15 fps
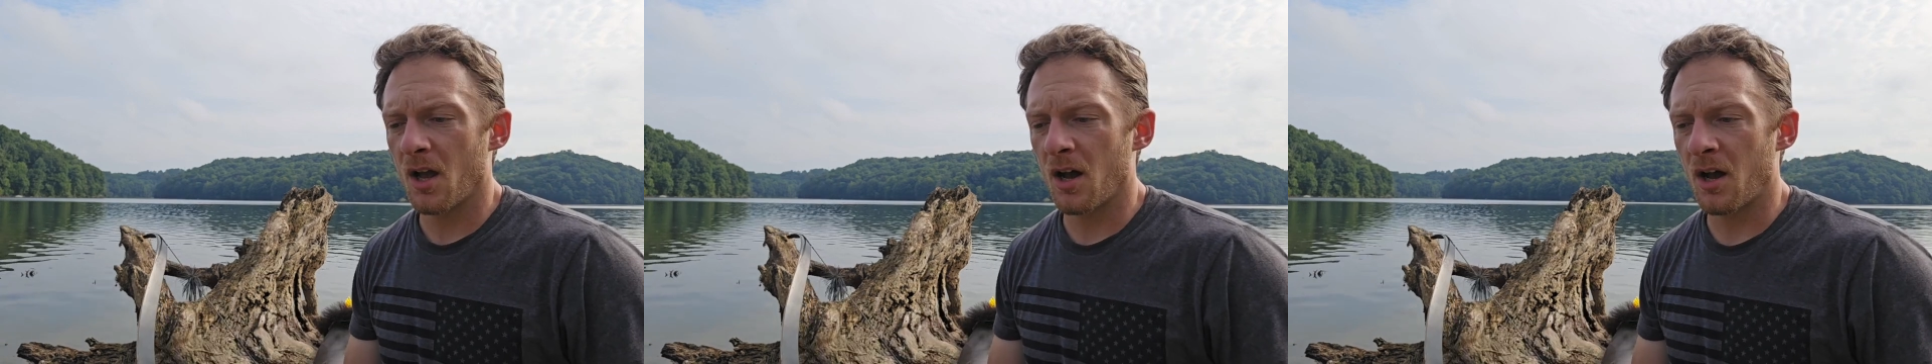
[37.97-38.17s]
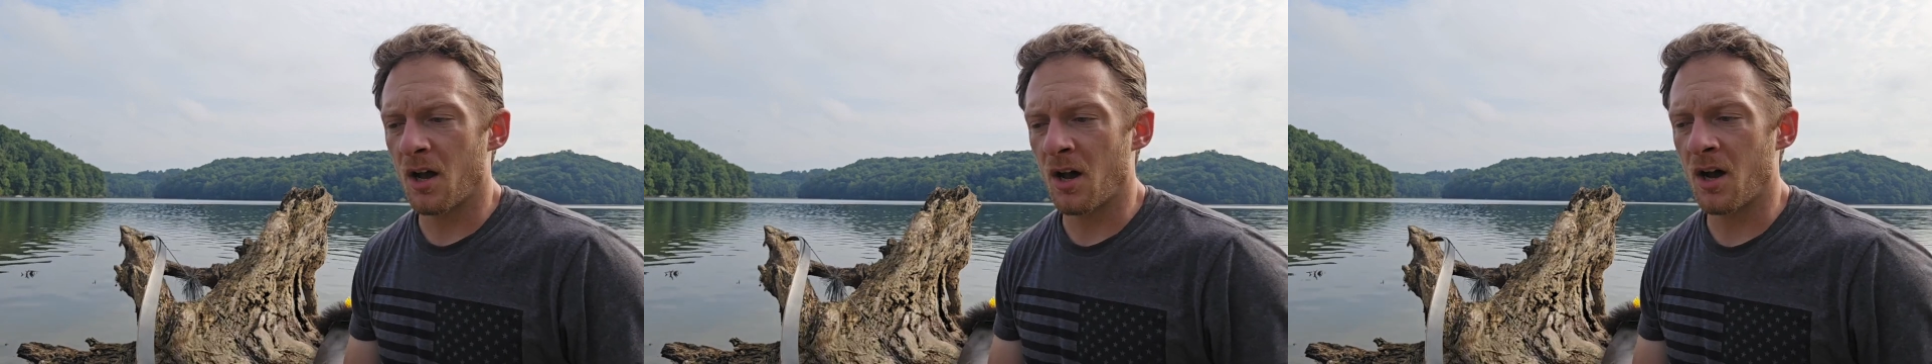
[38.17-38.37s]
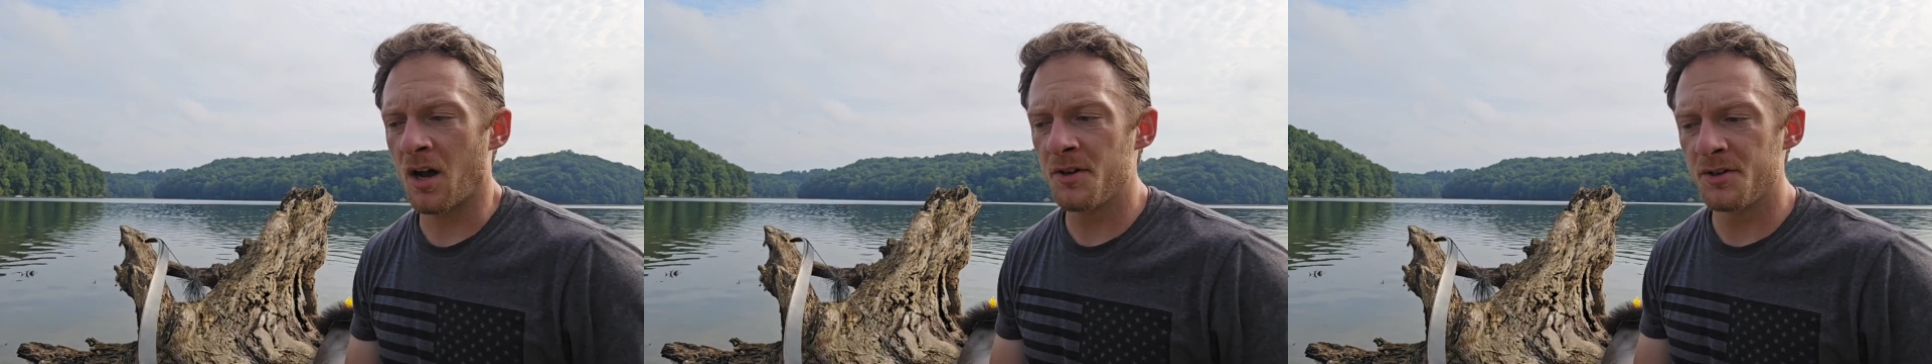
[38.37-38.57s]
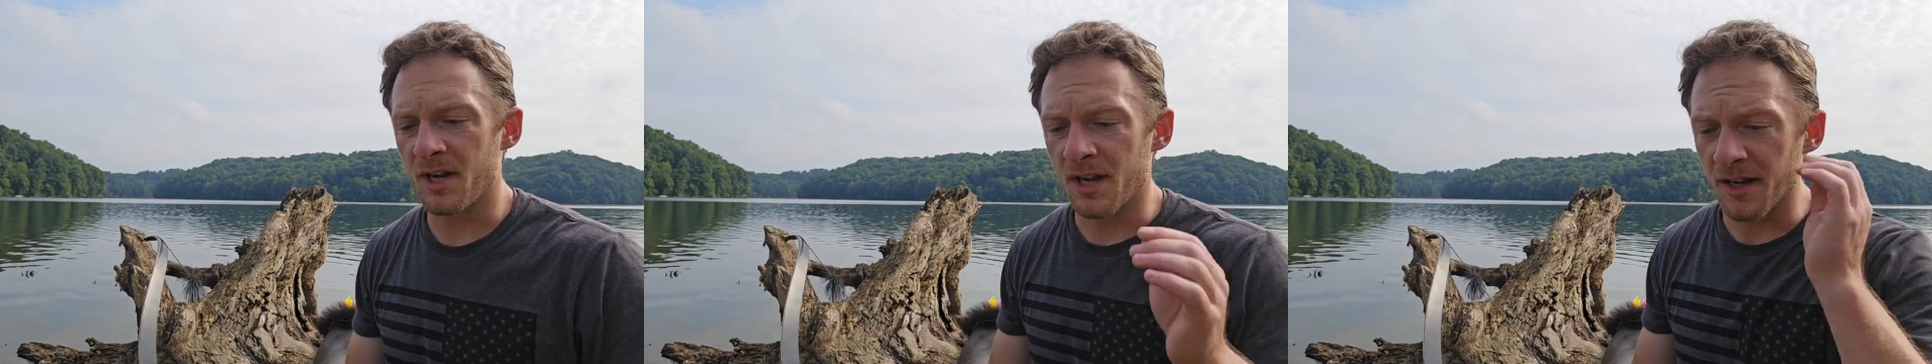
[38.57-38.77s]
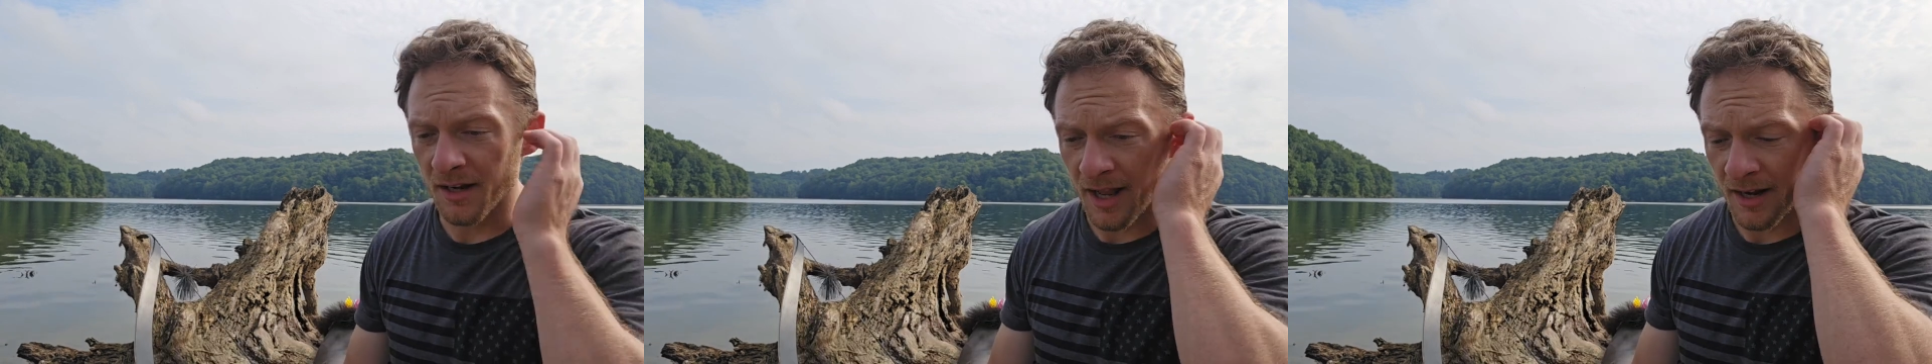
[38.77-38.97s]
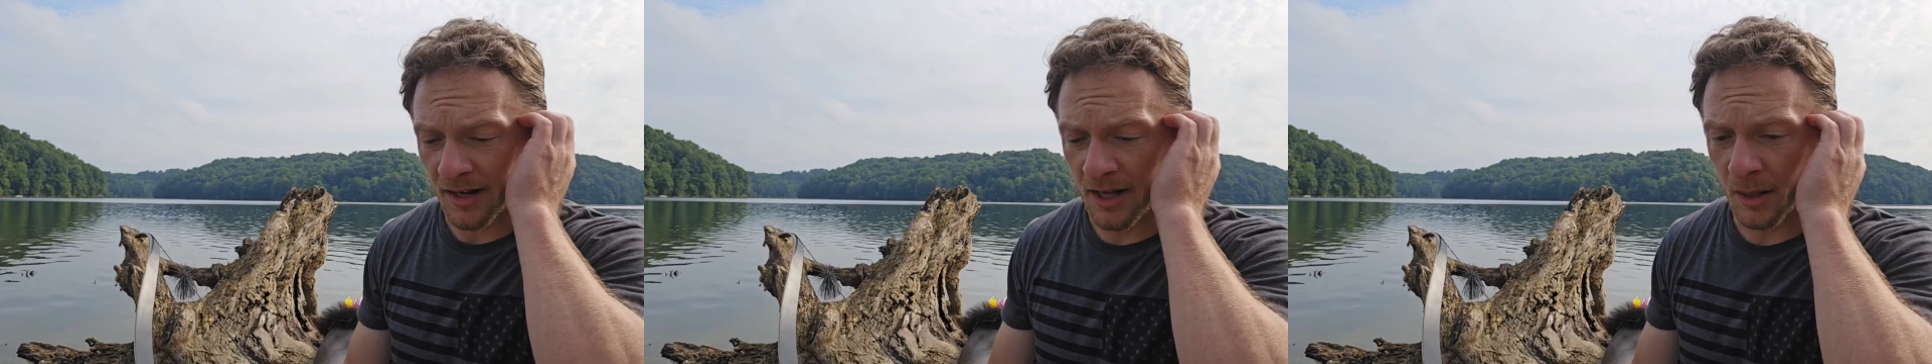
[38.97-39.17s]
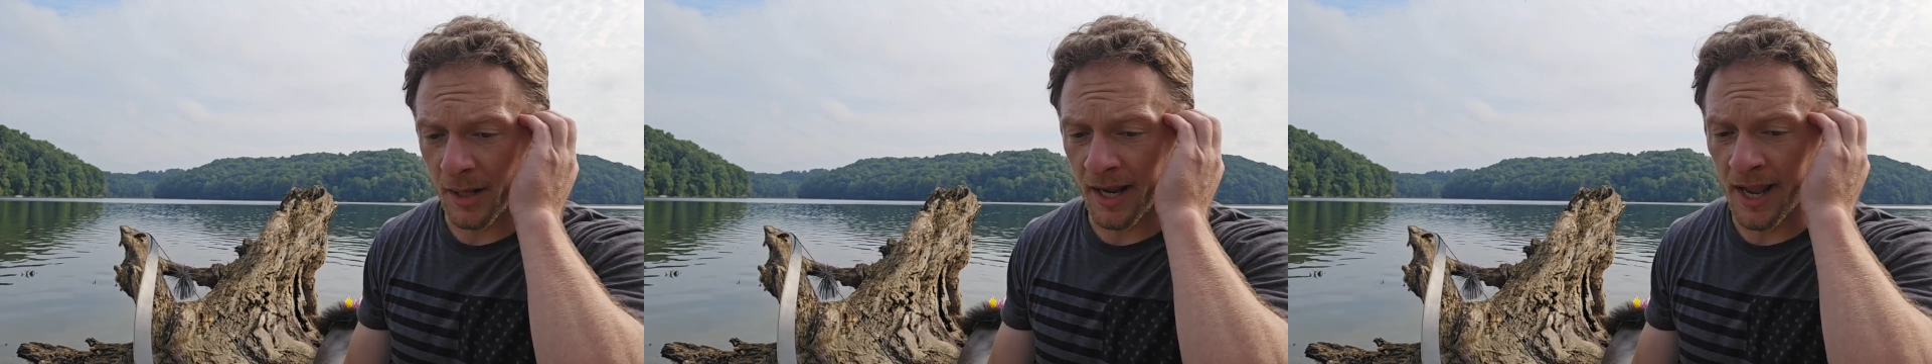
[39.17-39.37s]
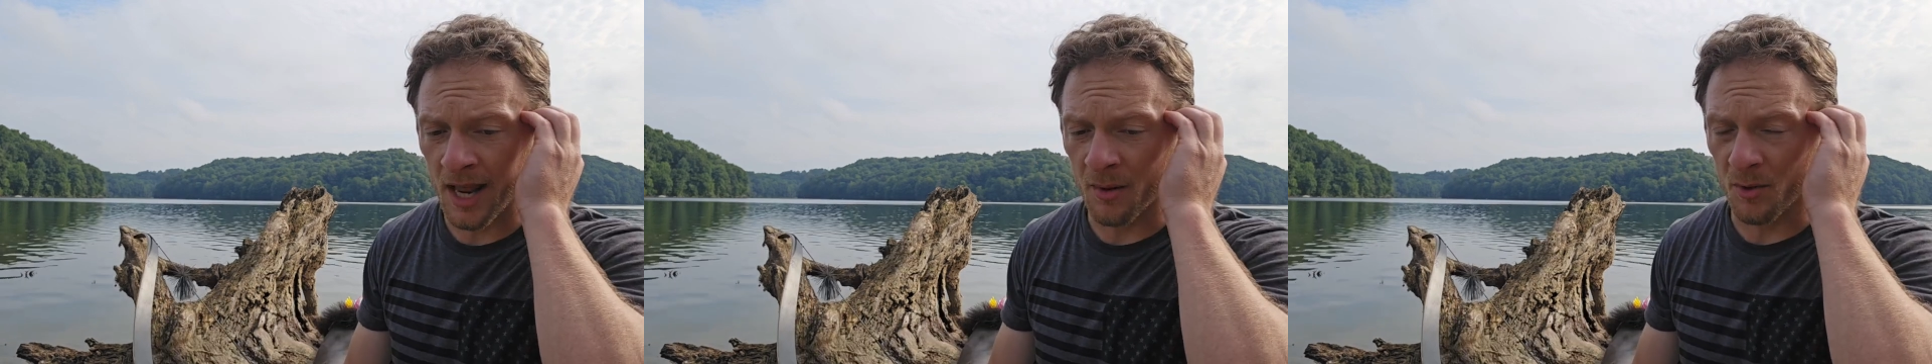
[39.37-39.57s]
hunting and
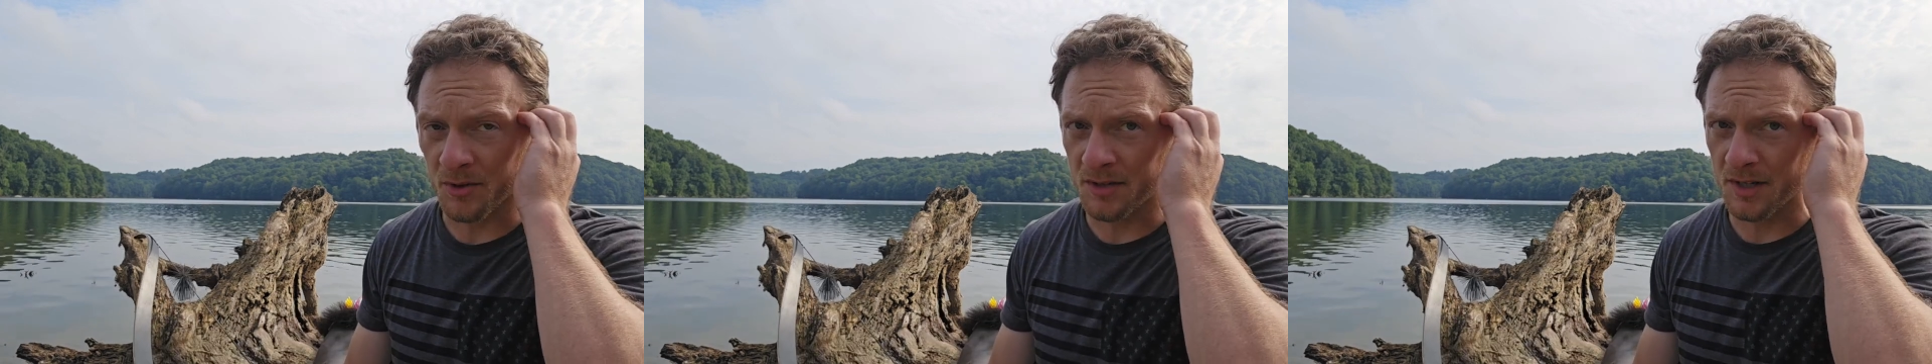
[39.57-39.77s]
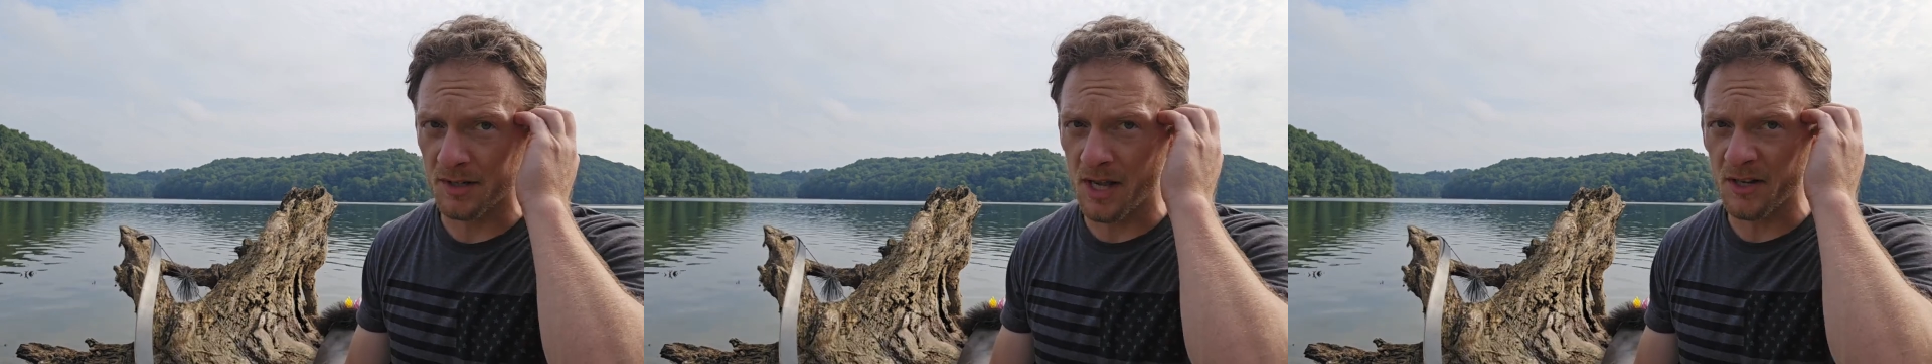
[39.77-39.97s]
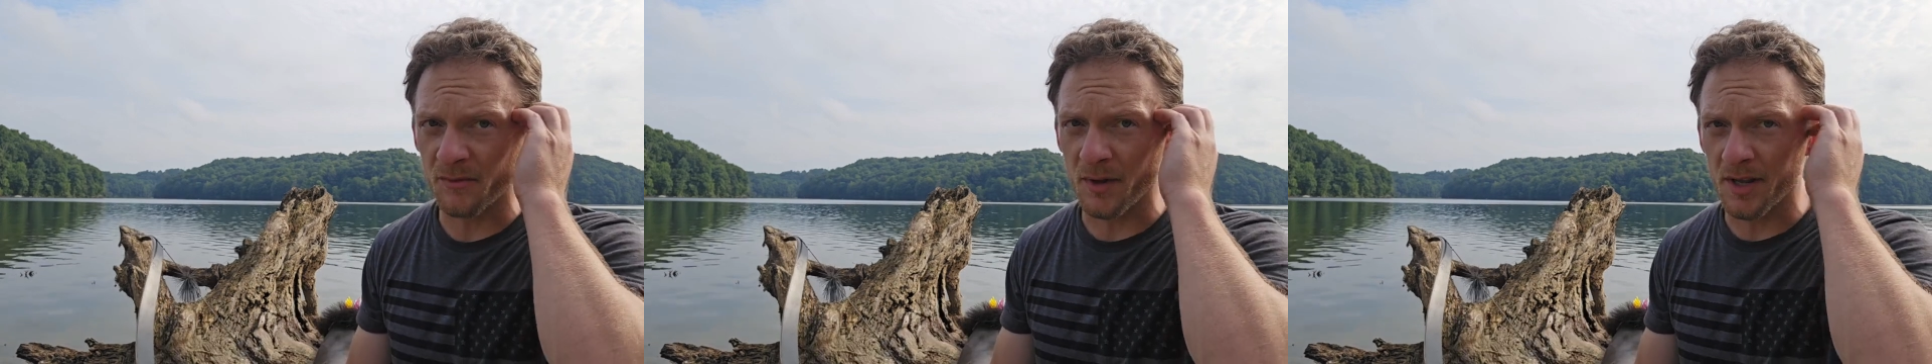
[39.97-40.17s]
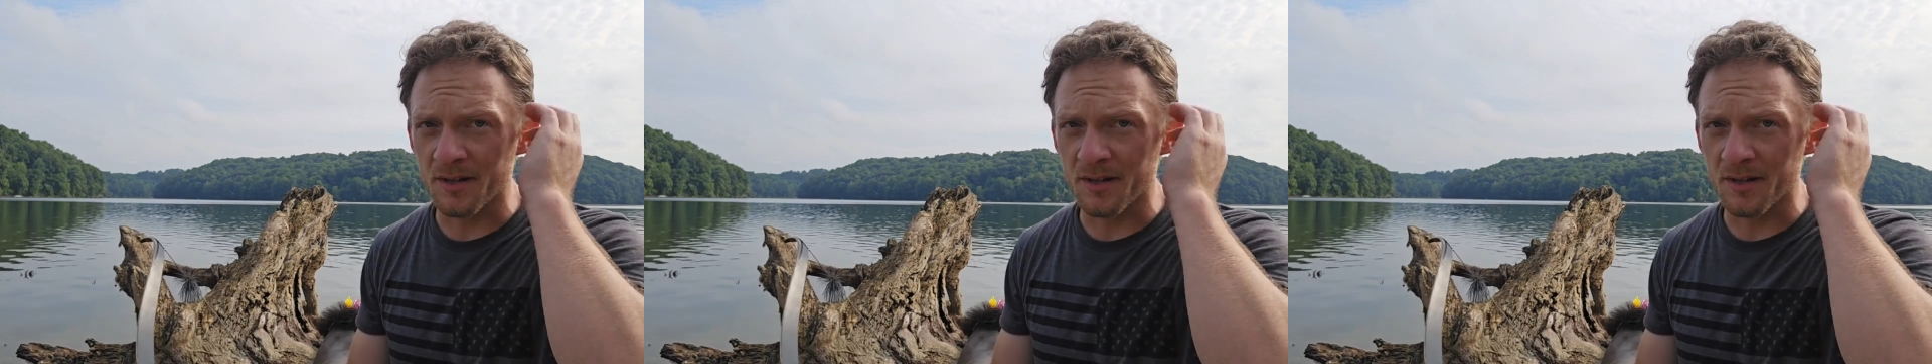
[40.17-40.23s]
killing animals successfully